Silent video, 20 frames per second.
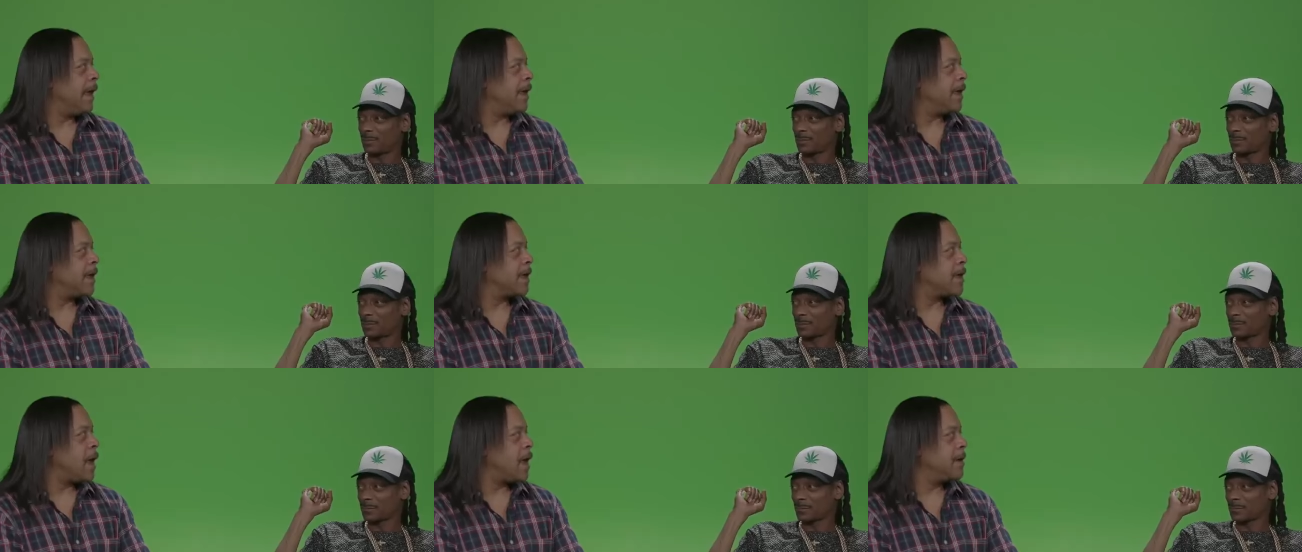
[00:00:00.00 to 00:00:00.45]

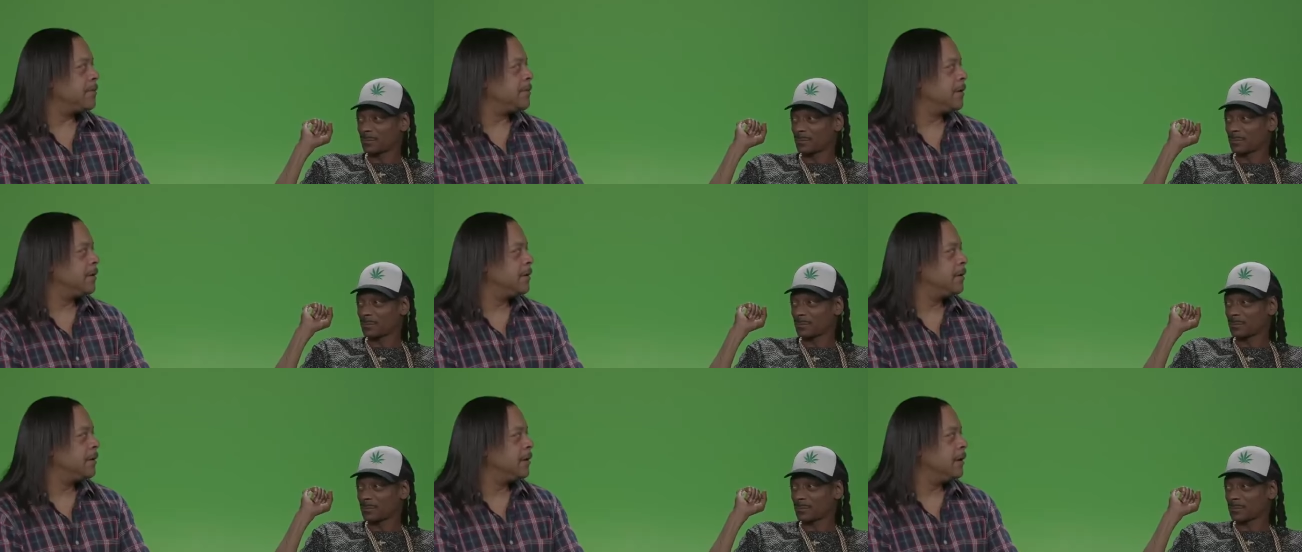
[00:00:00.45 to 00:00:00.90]
Speaker 1: Yeah. Hey, in
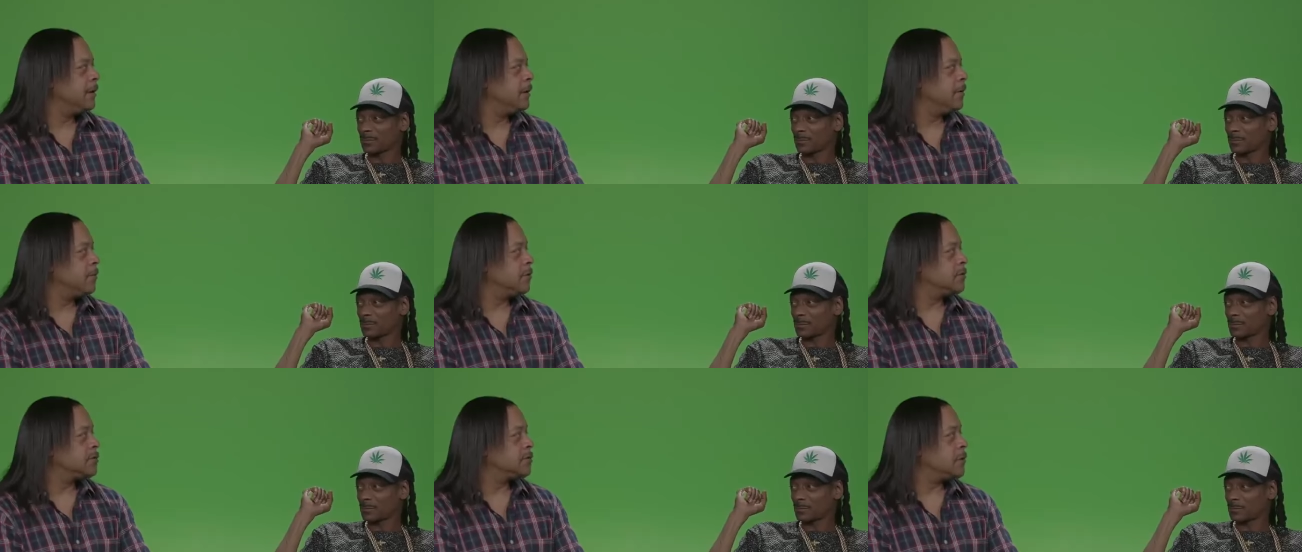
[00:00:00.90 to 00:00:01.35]
Compton,
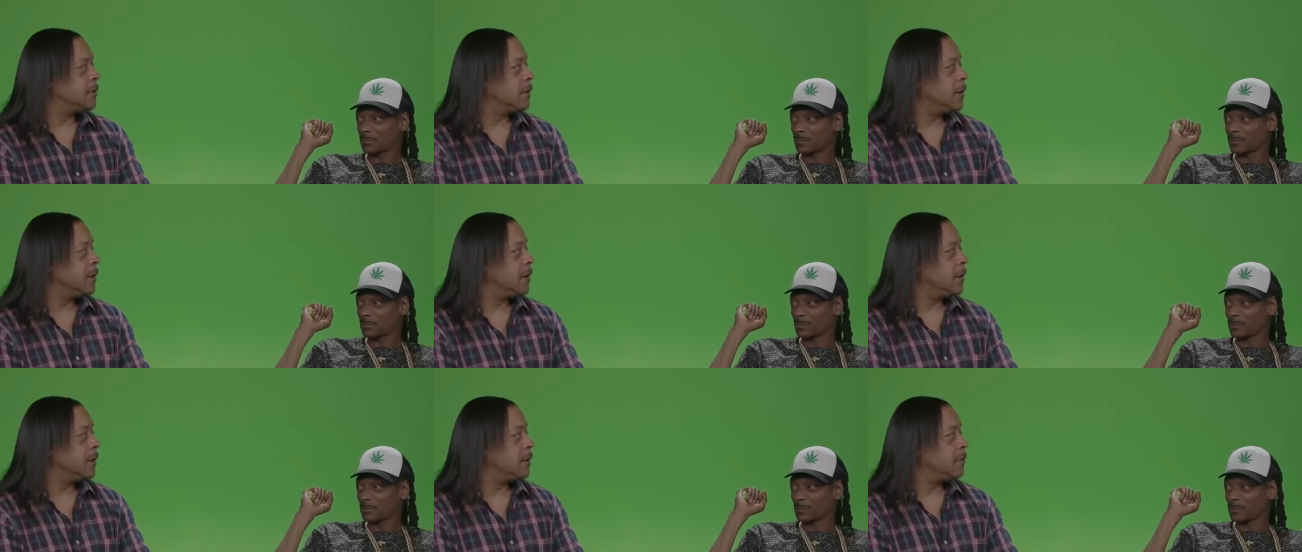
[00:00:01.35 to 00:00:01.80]
we used
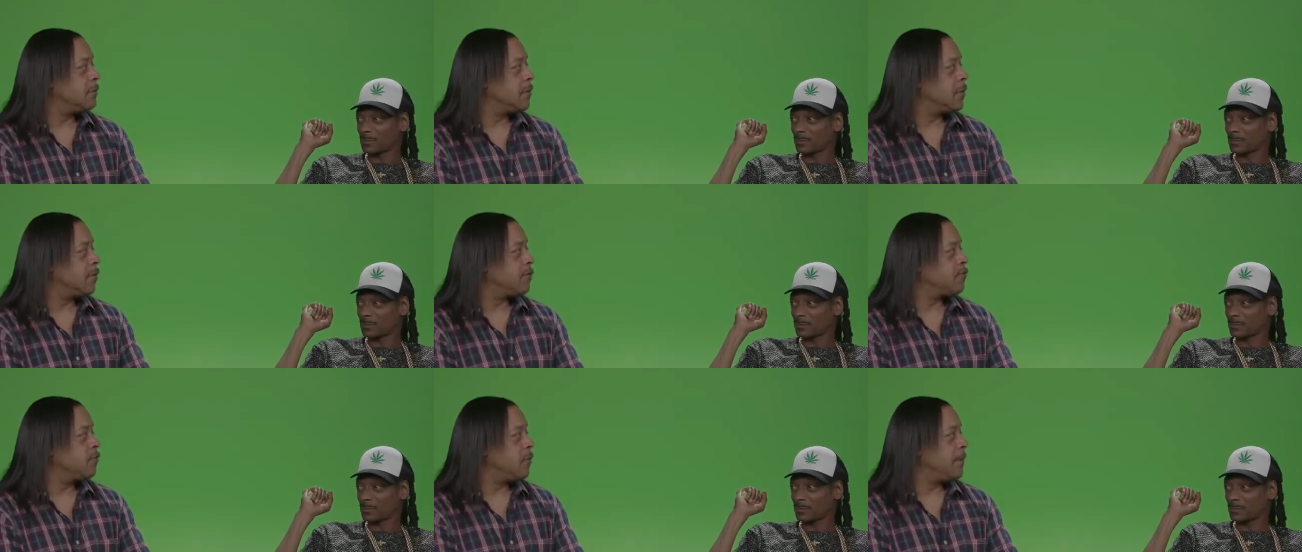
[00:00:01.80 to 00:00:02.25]
to go, uh,
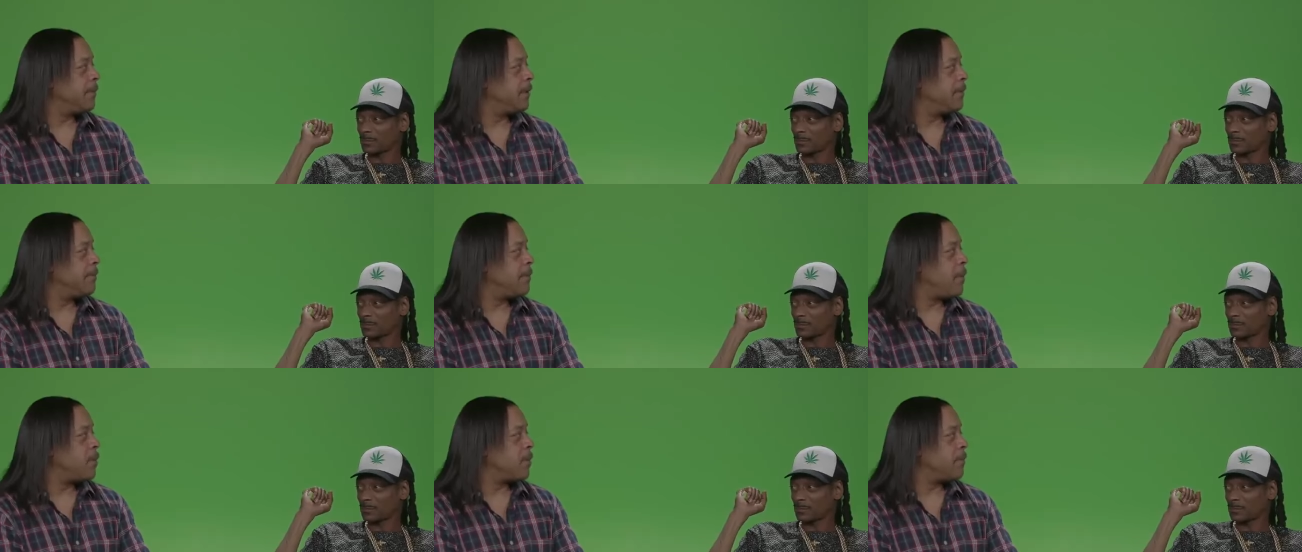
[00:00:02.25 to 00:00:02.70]
go
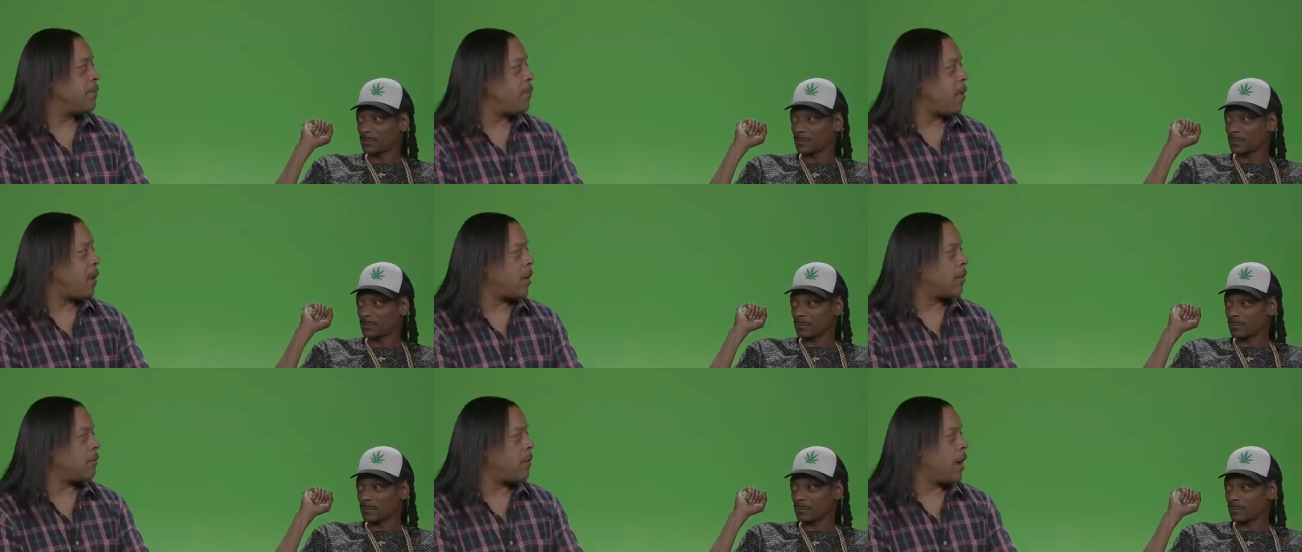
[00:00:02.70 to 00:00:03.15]
swimming at Mona
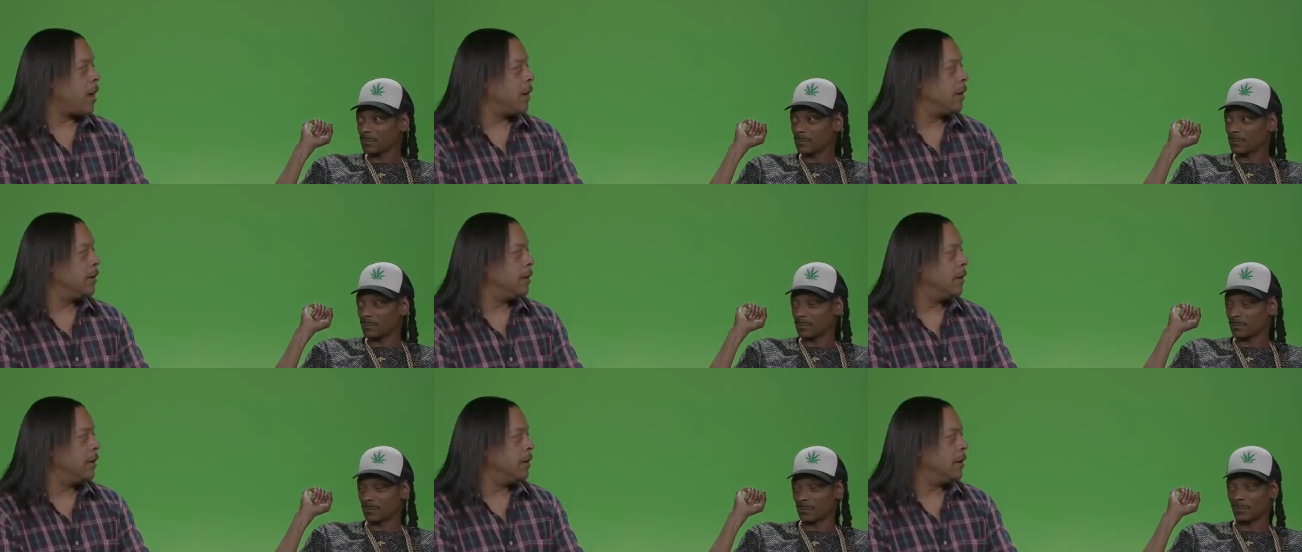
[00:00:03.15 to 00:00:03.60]
Park,
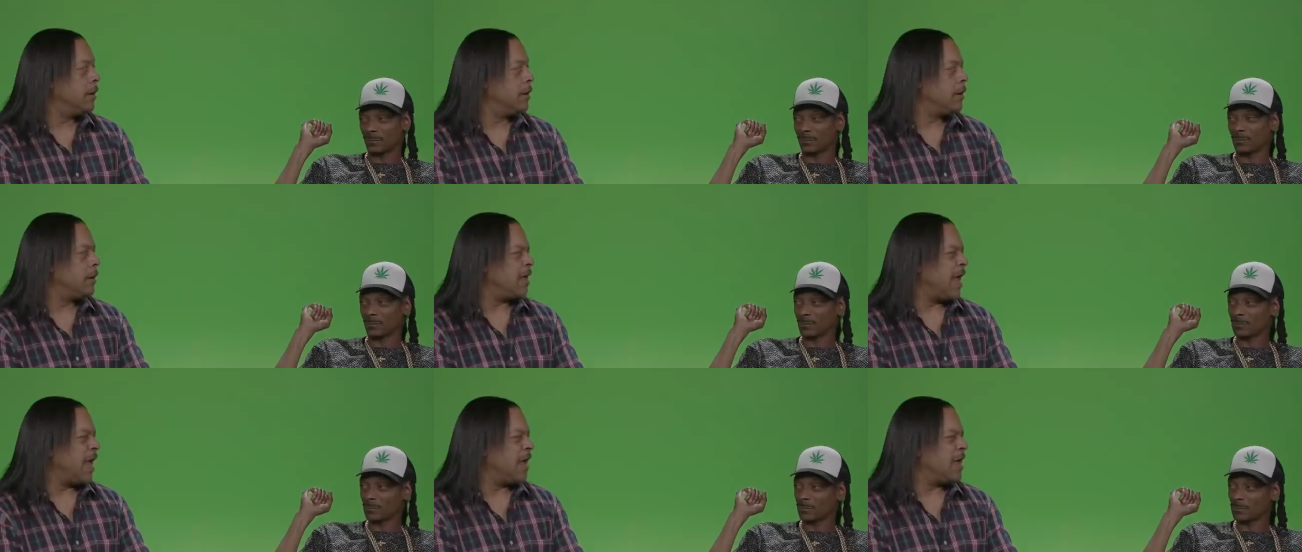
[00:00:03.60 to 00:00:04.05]
right? Mm.
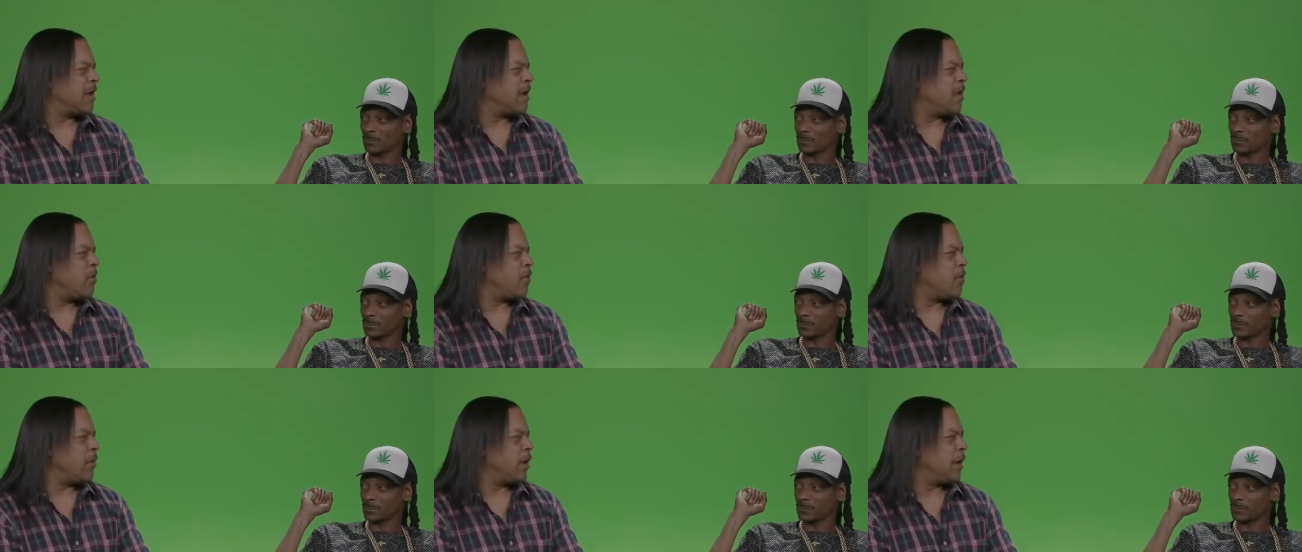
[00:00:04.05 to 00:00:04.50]
Gang
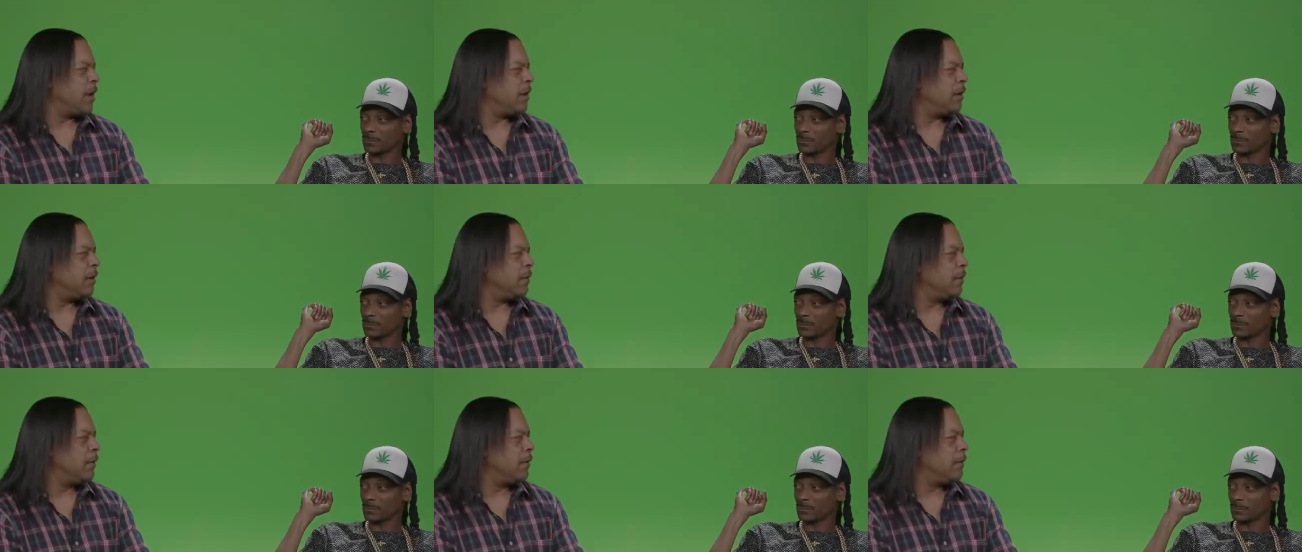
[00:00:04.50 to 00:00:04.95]
of
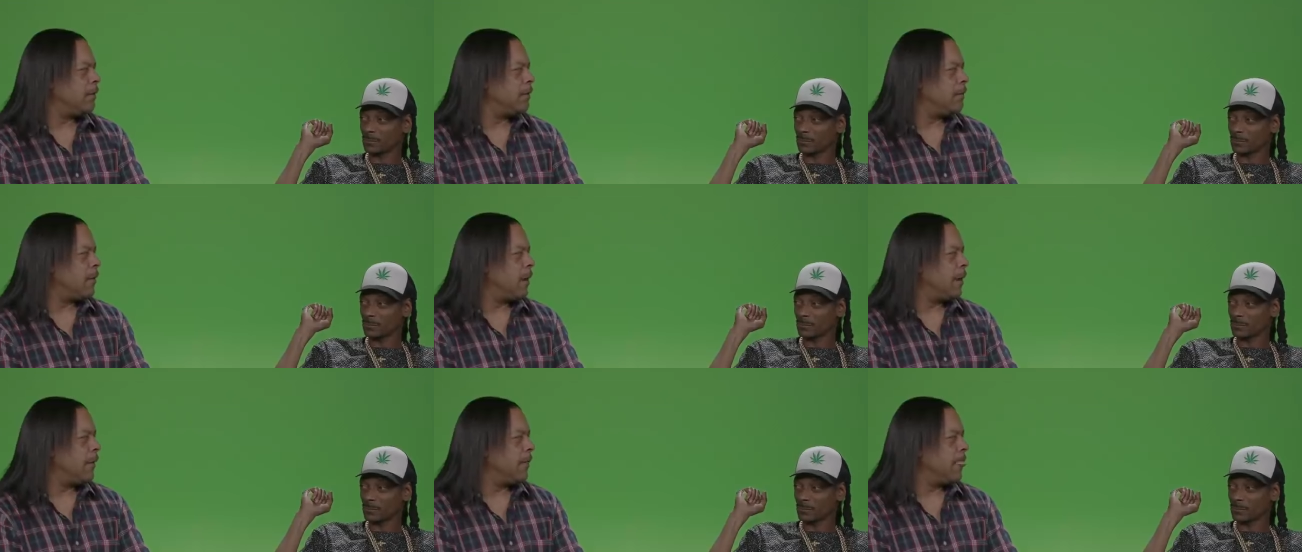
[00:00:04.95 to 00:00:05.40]
chlorine,
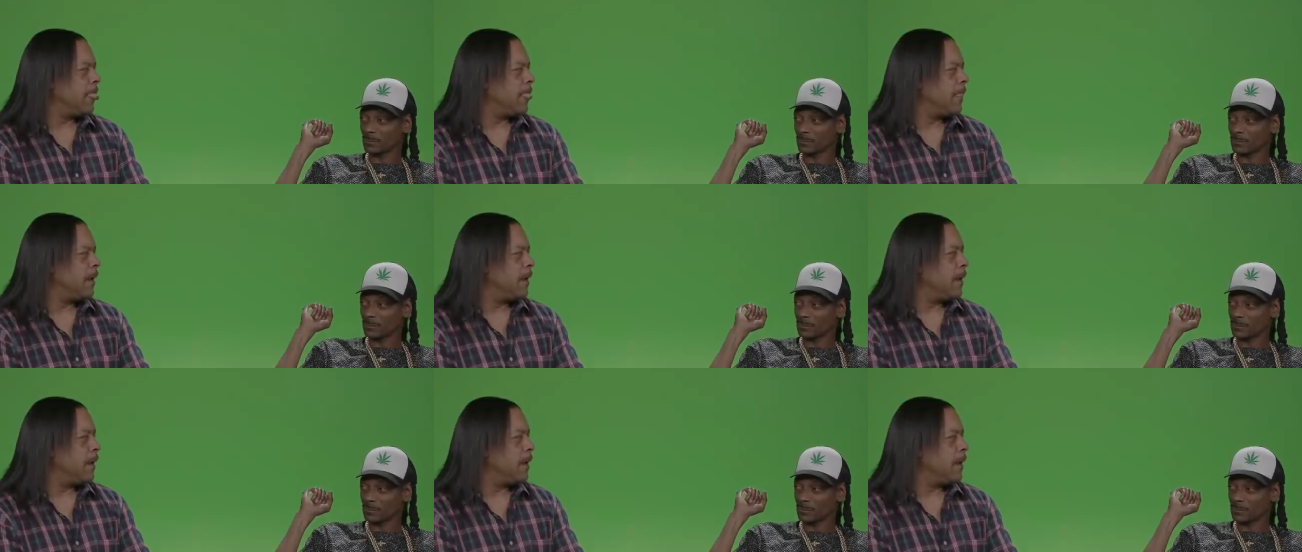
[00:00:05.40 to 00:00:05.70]
right?